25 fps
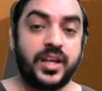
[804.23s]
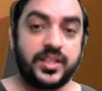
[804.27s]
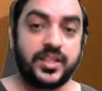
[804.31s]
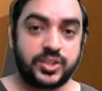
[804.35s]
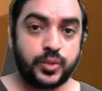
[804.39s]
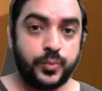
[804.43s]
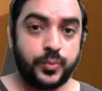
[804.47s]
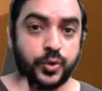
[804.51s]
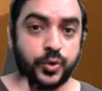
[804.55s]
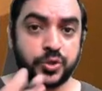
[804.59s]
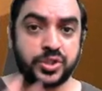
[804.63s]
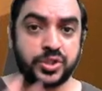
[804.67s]
So
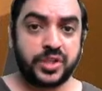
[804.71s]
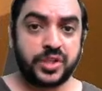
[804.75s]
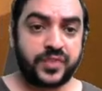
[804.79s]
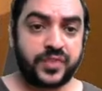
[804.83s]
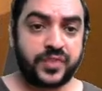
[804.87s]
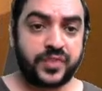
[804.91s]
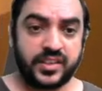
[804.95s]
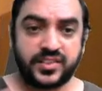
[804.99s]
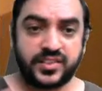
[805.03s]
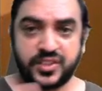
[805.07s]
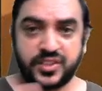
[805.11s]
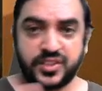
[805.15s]
mutual
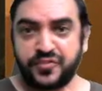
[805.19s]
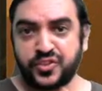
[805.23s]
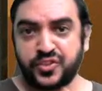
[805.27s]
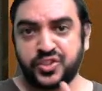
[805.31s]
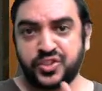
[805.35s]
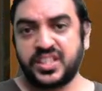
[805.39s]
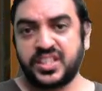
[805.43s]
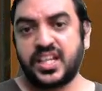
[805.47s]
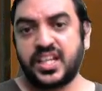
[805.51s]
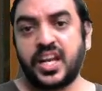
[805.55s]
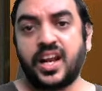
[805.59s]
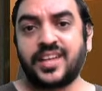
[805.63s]
funds, if you see
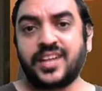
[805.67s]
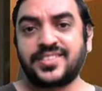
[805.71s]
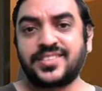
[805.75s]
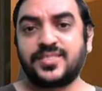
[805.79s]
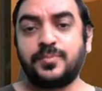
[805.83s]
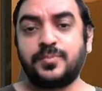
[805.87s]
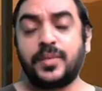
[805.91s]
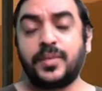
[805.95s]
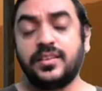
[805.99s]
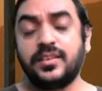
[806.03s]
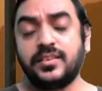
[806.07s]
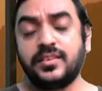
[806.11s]
the last
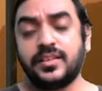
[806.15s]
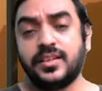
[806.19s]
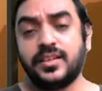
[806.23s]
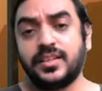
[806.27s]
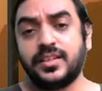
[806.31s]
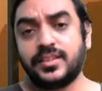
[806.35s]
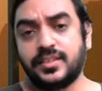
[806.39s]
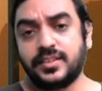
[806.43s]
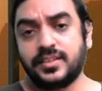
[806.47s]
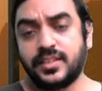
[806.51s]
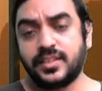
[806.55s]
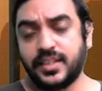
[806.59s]
month,
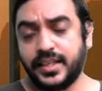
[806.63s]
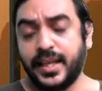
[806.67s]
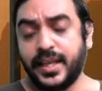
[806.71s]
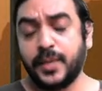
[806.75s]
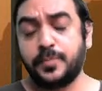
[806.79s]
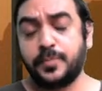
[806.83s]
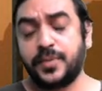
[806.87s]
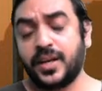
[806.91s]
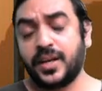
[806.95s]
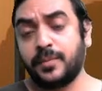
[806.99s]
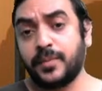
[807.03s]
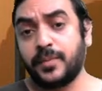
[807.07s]
in
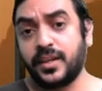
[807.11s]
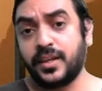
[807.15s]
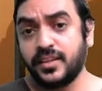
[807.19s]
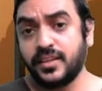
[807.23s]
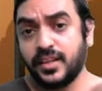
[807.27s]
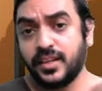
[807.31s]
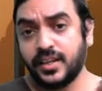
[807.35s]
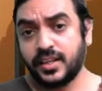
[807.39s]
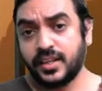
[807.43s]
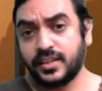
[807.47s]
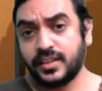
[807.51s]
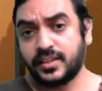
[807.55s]
April month,
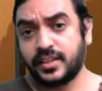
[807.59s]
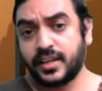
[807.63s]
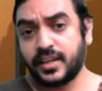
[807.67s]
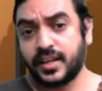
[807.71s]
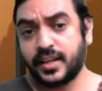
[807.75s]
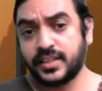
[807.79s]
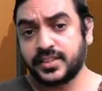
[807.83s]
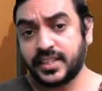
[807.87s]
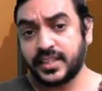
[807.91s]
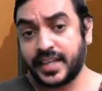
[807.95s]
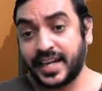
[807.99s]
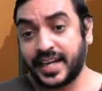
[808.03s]
there
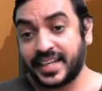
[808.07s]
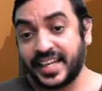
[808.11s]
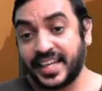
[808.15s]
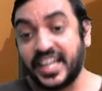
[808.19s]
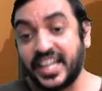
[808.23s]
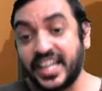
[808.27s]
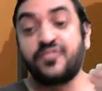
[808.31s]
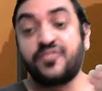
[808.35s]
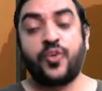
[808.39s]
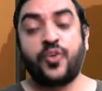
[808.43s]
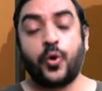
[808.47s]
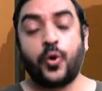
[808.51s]
is a net
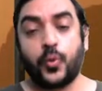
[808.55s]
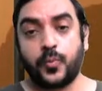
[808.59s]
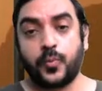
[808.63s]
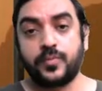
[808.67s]
inflow.